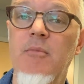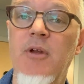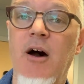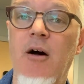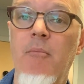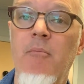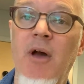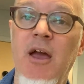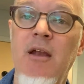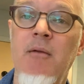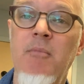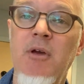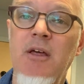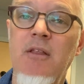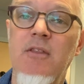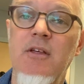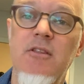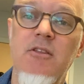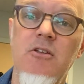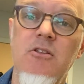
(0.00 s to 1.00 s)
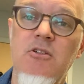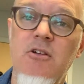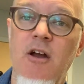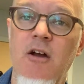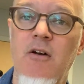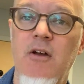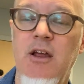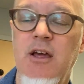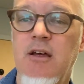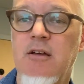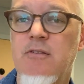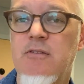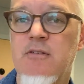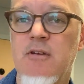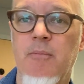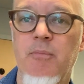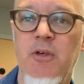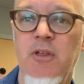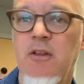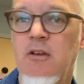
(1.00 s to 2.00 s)
Now, it may be that the charity is
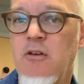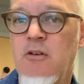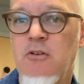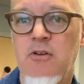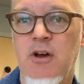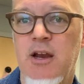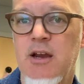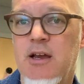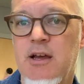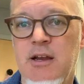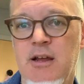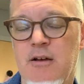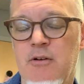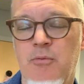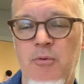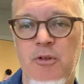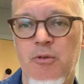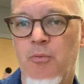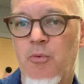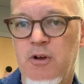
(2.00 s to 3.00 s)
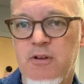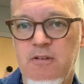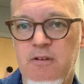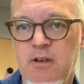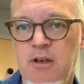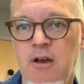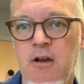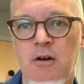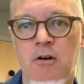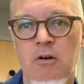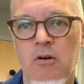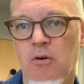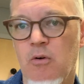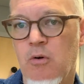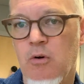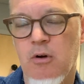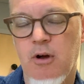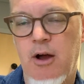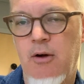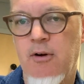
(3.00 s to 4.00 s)
something that you try to connect with once a year,
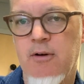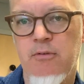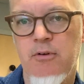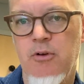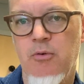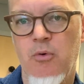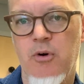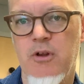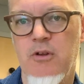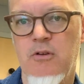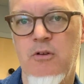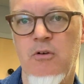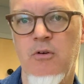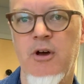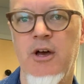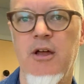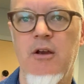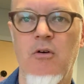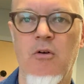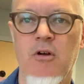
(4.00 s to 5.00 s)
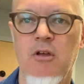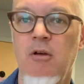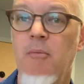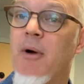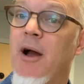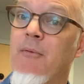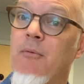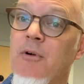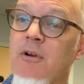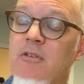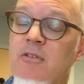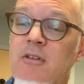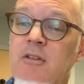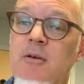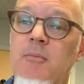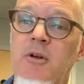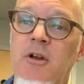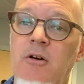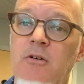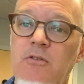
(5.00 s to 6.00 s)
or however you want to do it, or you might want to send
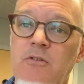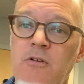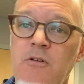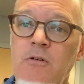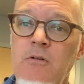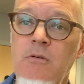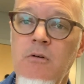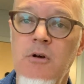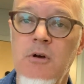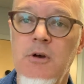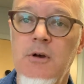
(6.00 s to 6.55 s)
them a note too.